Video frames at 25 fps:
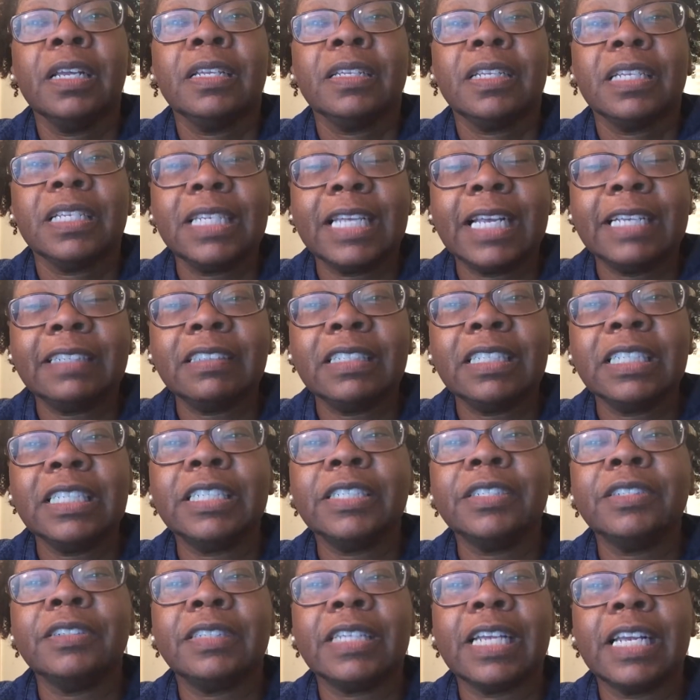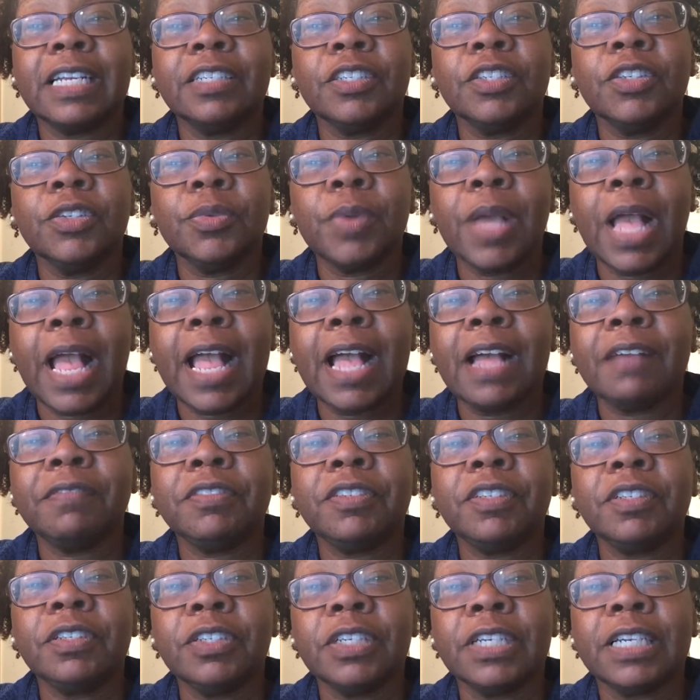The lesson here is that you have
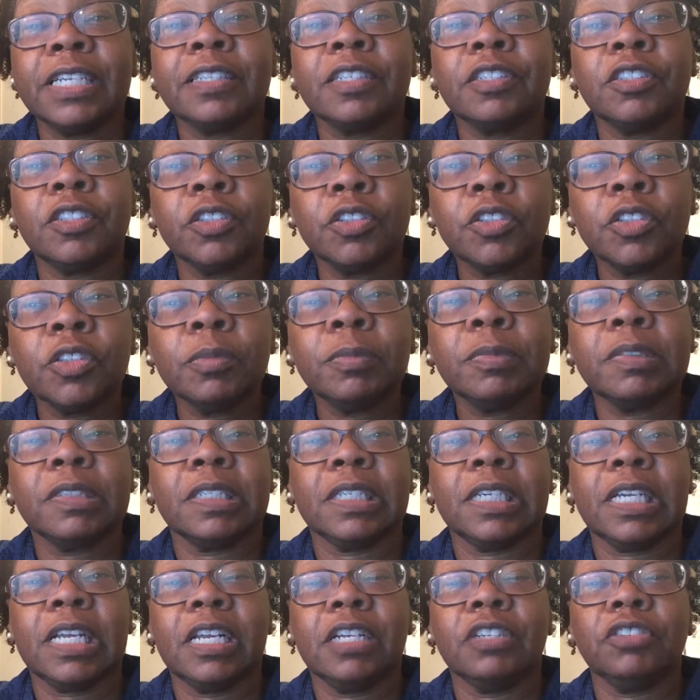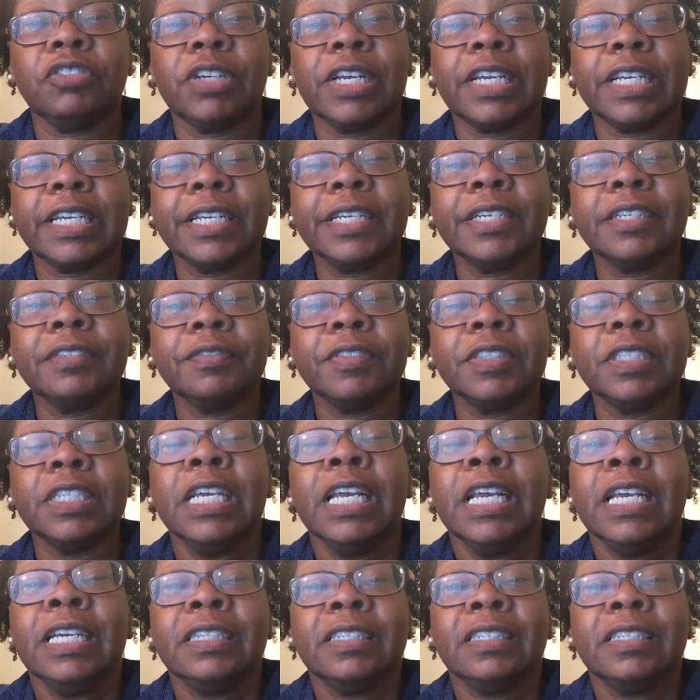to look at the terms of the contract carefully